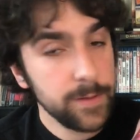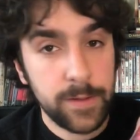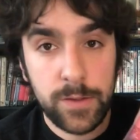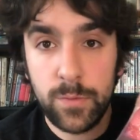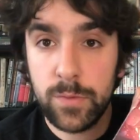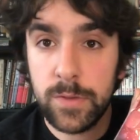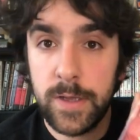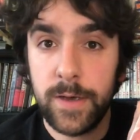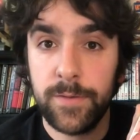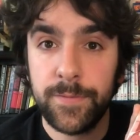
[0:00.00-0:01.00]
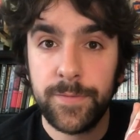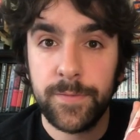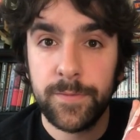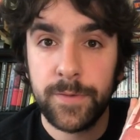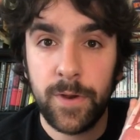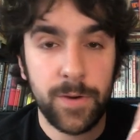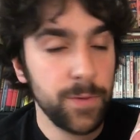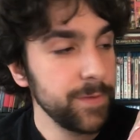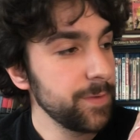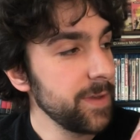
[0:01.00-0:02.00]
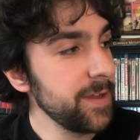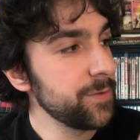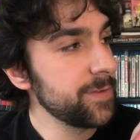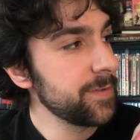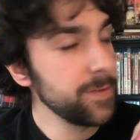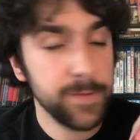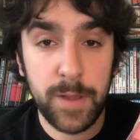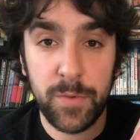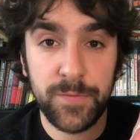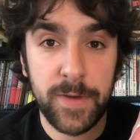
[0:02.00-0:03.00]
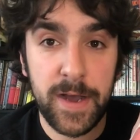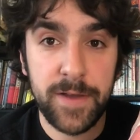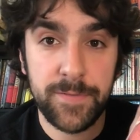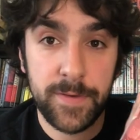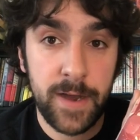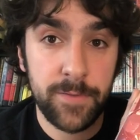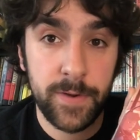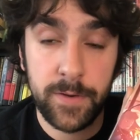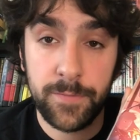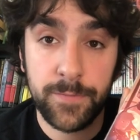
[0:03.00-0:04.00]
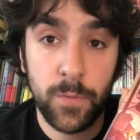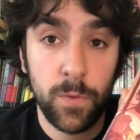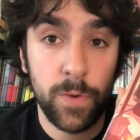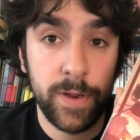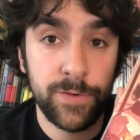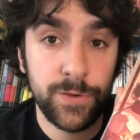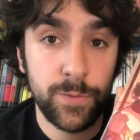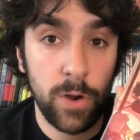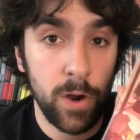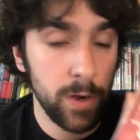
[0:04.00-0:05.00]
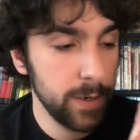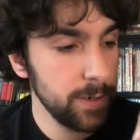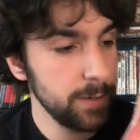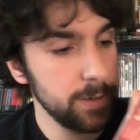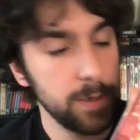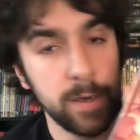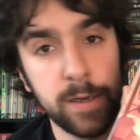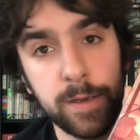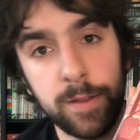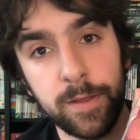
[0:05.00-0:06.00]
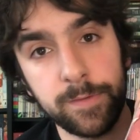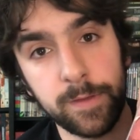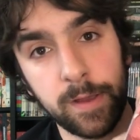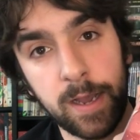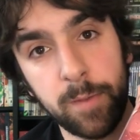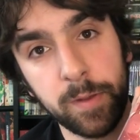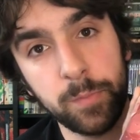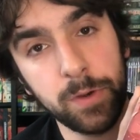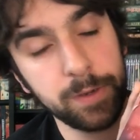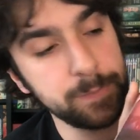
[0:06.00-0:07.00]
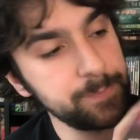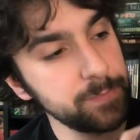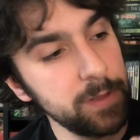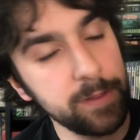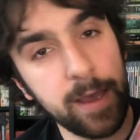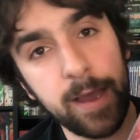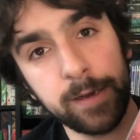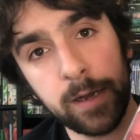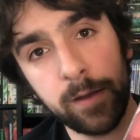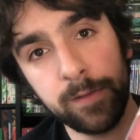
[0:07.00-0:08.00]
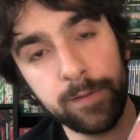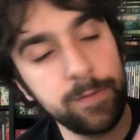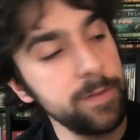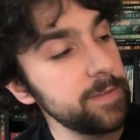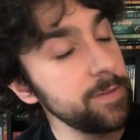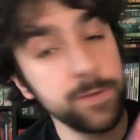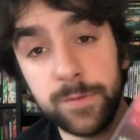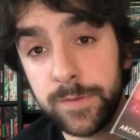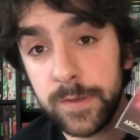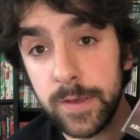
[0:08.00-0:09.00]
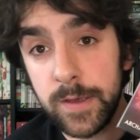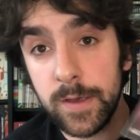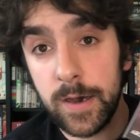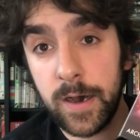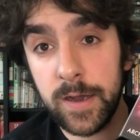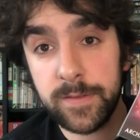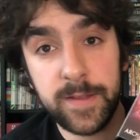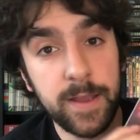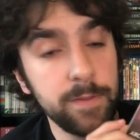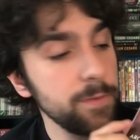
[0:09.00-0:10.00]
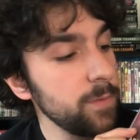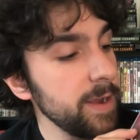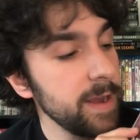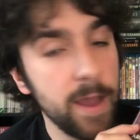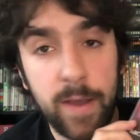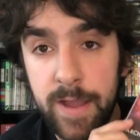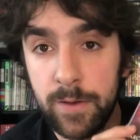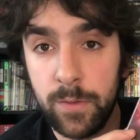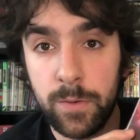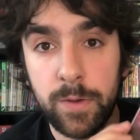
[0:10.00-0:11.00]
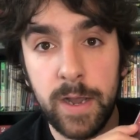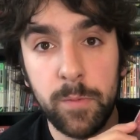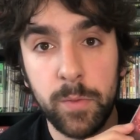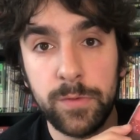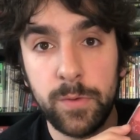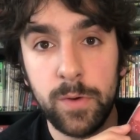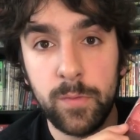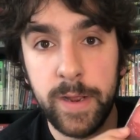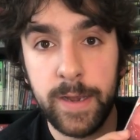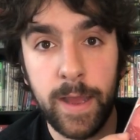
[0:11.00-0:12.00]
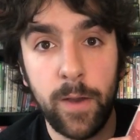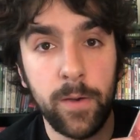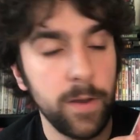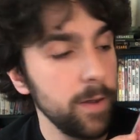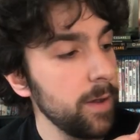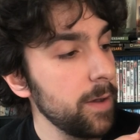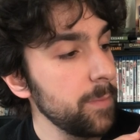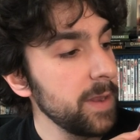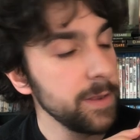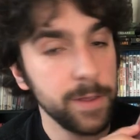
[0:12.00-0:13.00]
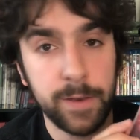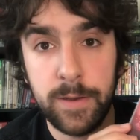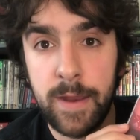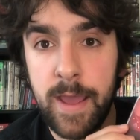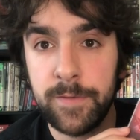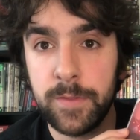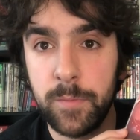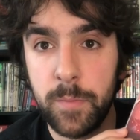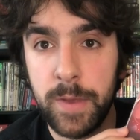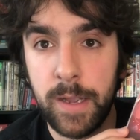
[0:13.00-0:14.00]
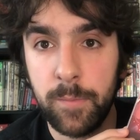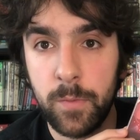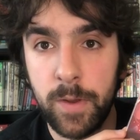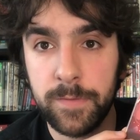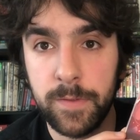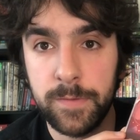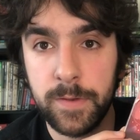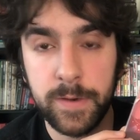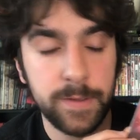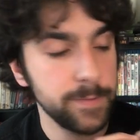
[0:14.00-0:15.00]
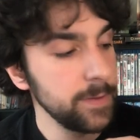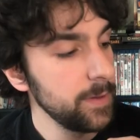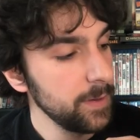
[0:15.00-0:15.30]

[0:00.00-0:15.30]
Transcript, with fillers: you will love Dark Crystal Age Resistance #5. I've written a 4-issue arc on this comic book. This issue's on stands right now at your local comic book store right now, and you can ask them to pick up the rest of the series,